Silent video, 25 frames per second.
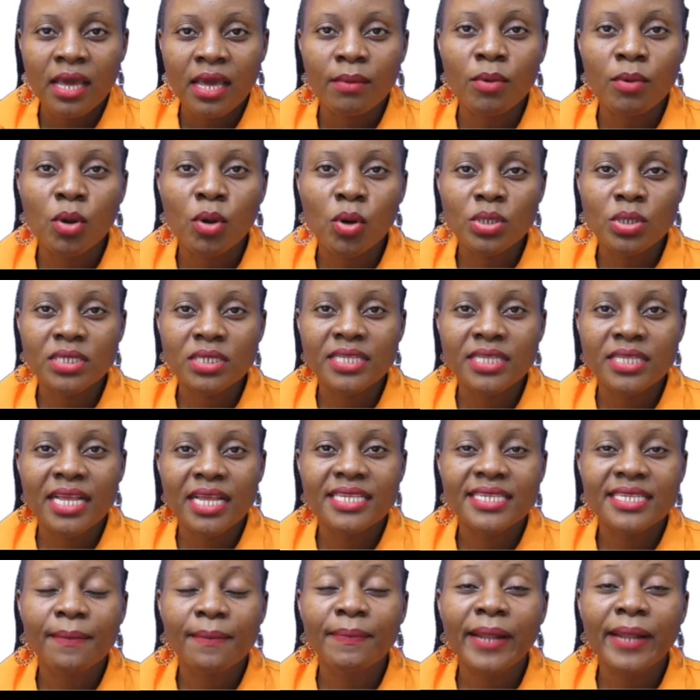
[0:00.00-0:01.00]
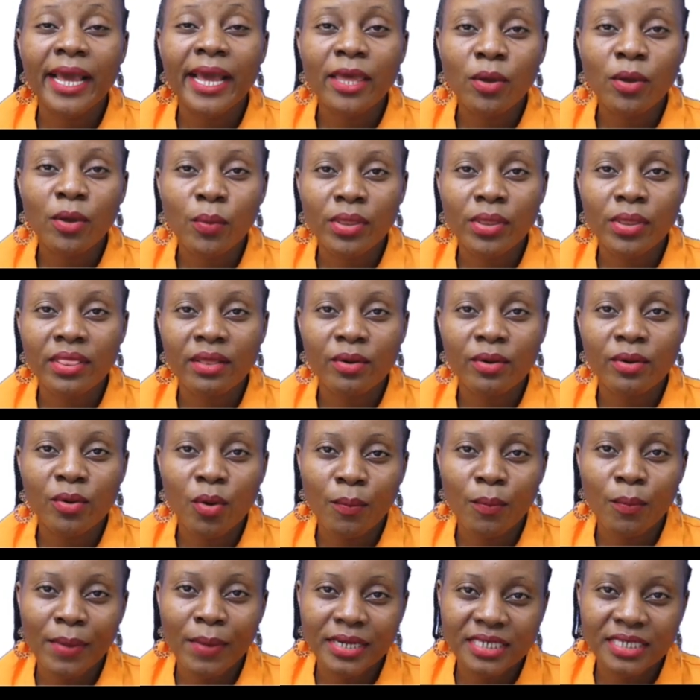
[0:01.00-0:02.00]
because they supply you with the
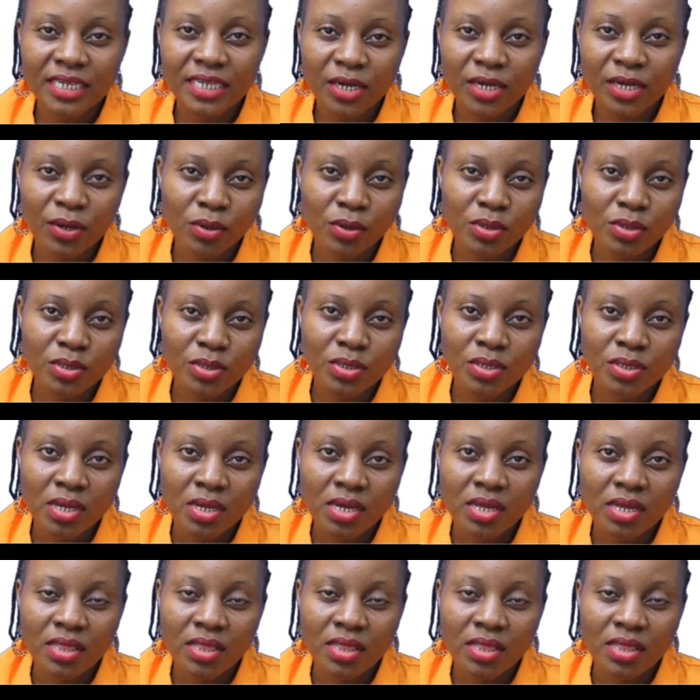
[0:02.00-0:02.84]
raw materials